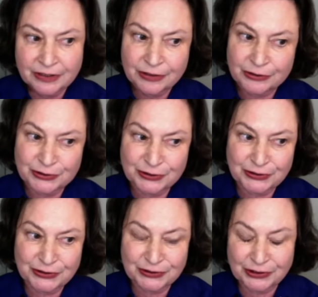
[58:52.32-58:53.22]
it took
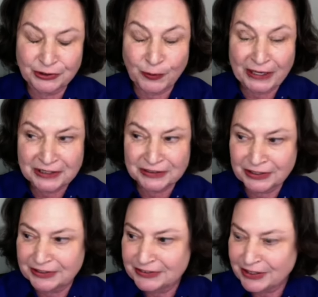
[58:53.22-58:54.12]
a, an
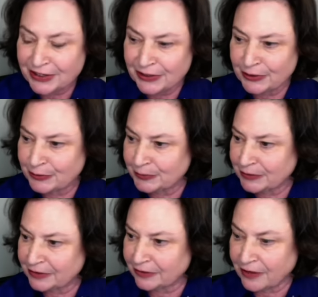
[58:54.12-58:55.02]
awakening uh,
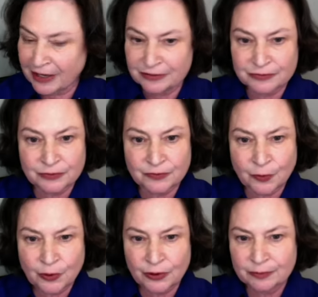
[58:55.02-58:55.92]
and a lot of
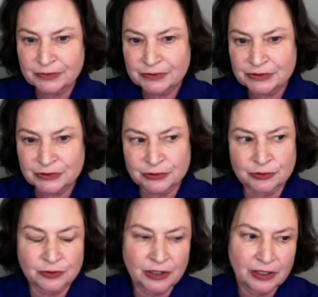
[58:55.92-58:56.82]
reform
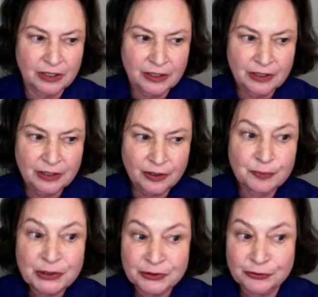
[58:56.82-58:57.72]
to
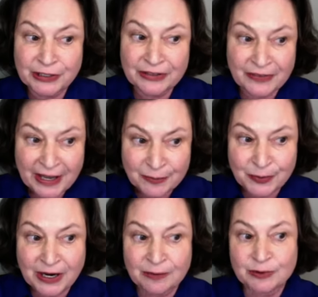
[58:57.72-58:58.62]
ameliorate that
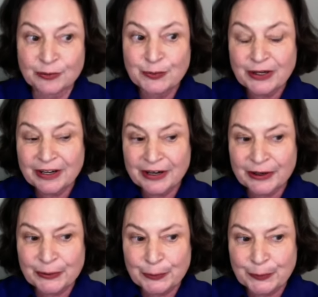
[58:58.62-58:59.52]
problem
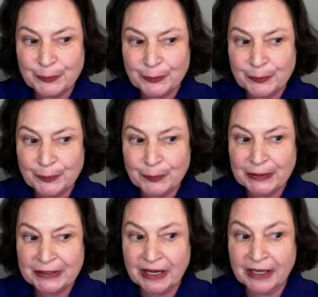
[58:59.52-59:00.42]
um,
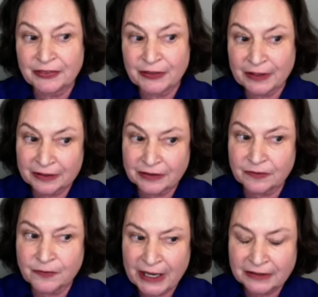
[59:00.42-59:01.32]
but I think the
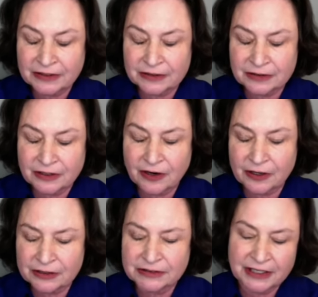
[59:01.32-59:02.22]
fact that the
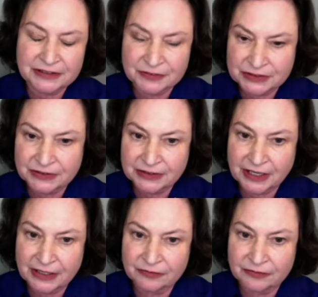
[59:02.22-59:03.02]
architects of Silicon